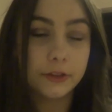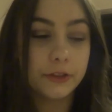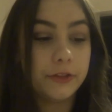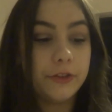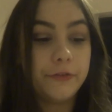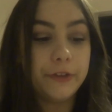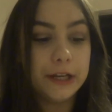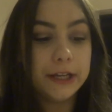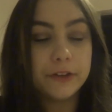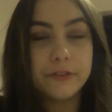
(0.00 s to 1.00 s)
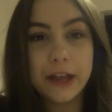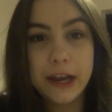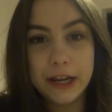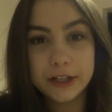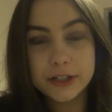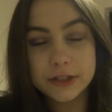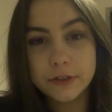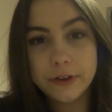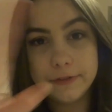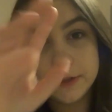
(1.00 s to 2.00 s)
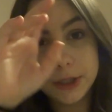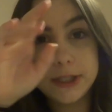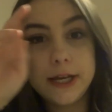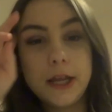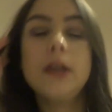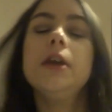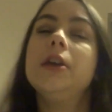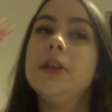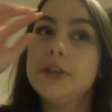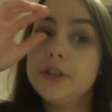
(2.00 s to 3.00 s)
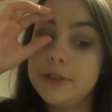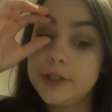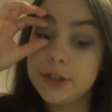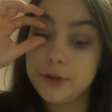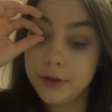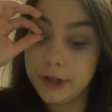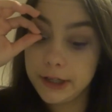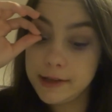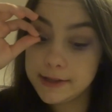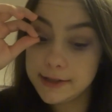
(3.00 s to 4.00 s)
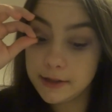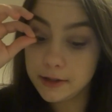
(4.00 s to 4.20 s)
The feeling of getting lashes off after the day is so nice.